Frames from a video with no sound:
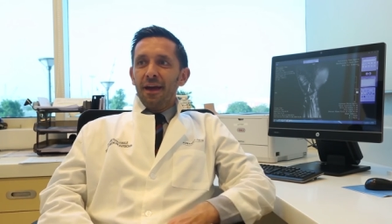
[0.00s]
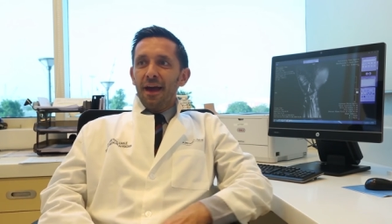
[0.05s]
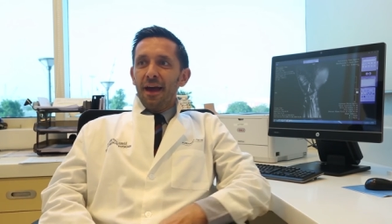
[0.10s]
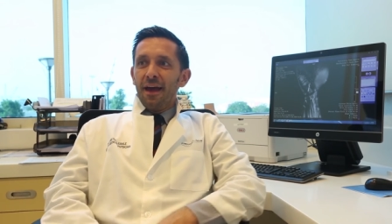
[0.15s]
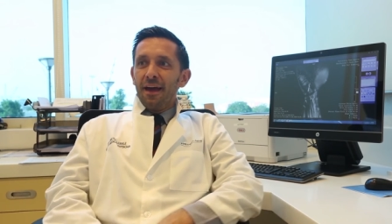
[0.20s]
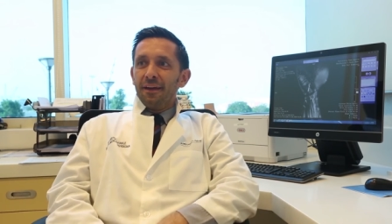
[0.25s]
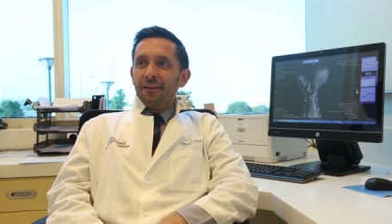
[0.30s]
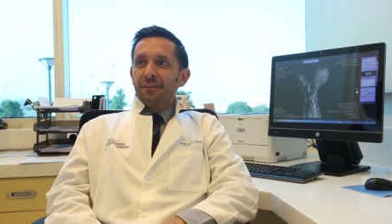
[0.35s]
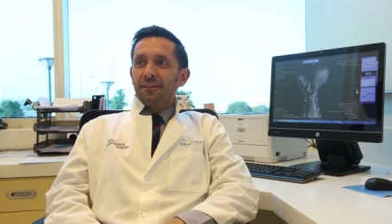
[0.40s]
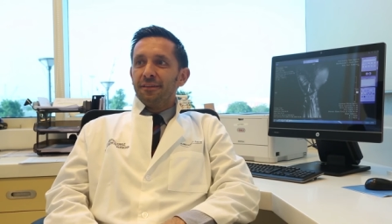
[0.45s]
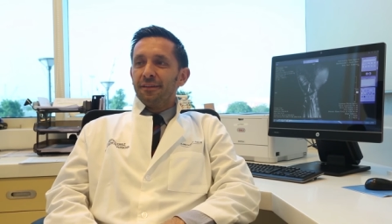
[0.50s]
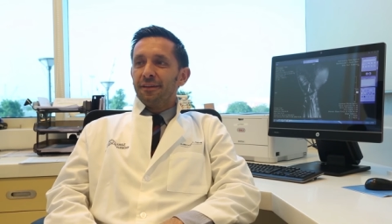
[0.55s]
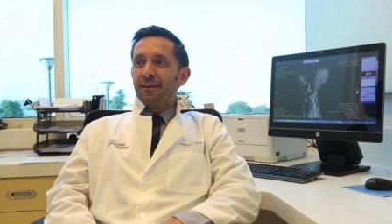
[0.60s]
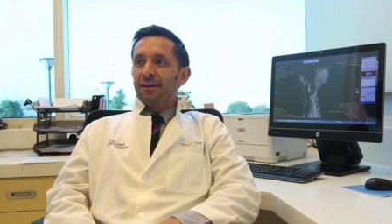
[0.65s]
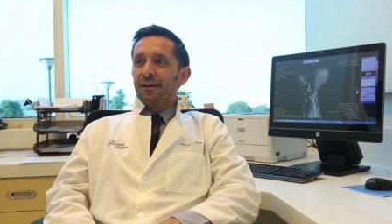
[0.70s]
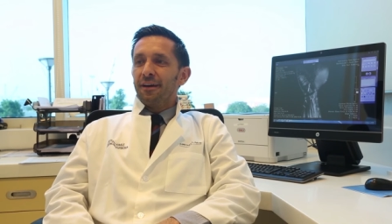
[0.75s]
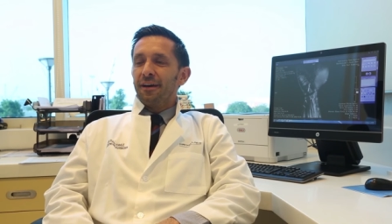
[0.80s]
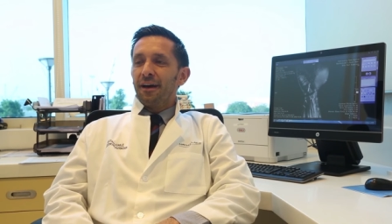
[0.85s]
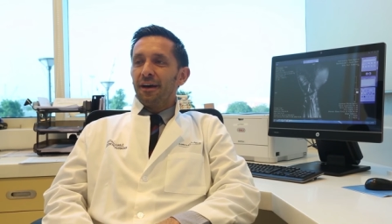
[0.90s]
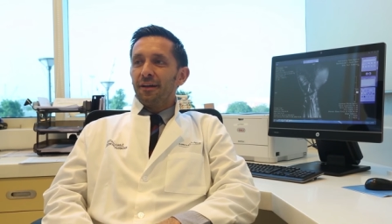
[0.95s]
And
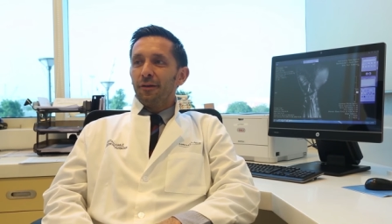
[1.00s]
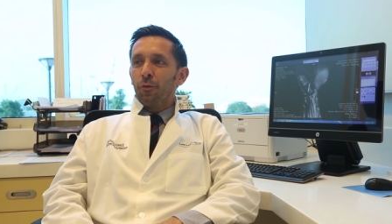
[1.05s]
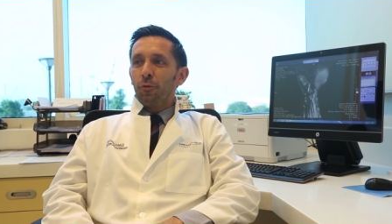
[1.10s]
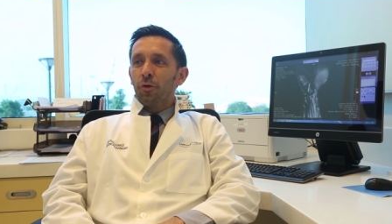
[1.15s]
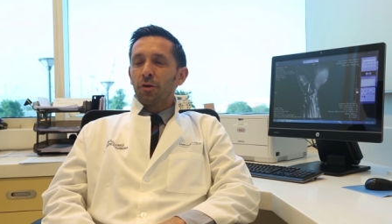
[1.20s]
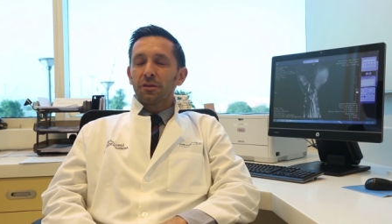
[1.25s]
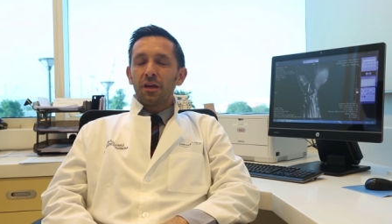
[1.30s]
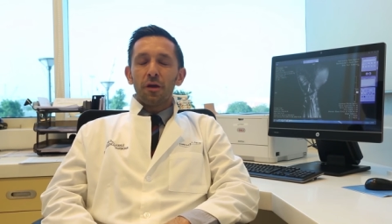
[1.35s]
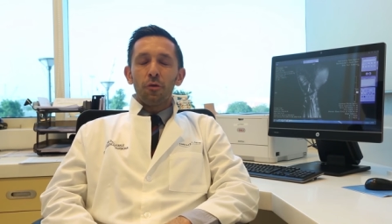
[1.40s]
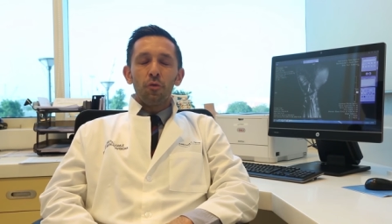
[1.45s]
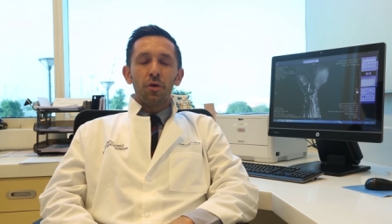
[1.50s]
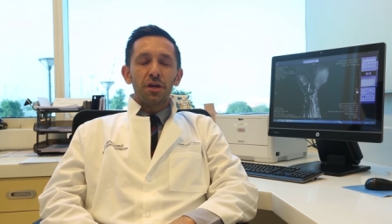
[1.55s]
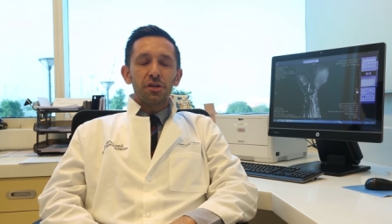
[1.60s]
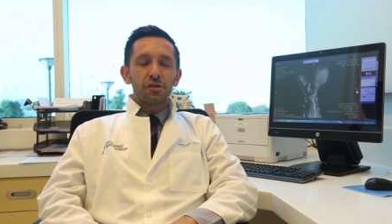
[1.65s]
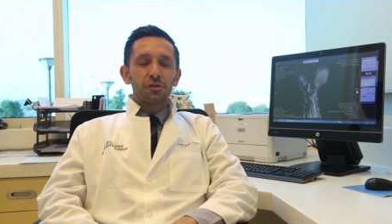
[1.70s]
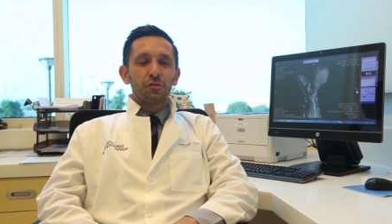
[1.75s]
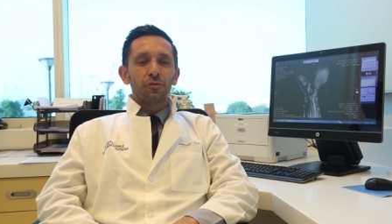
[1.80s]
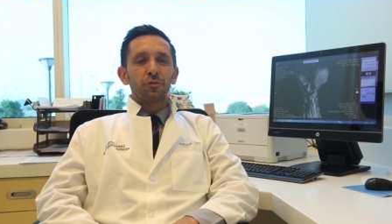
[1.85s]
what I wish